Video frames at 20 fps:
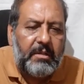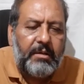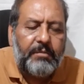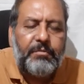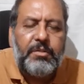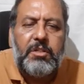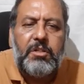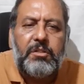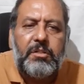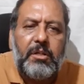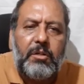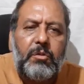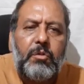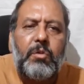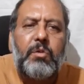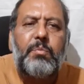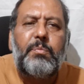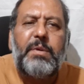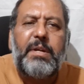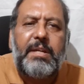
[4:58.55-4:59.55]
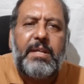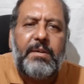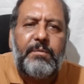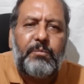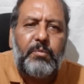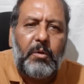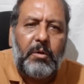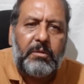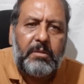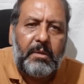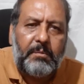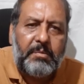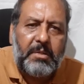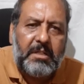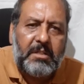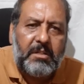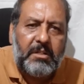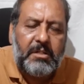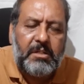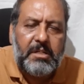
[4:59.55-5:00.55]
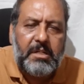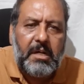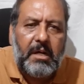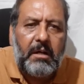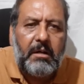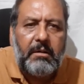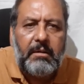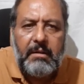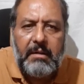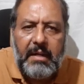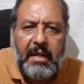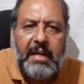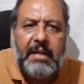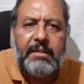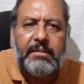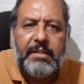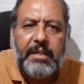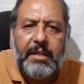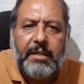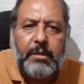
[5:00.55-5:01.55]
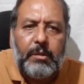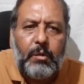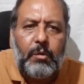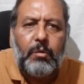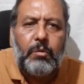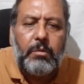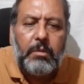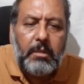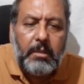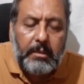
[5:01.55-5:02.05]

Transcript: which is a good medium for the bacteria, and they grow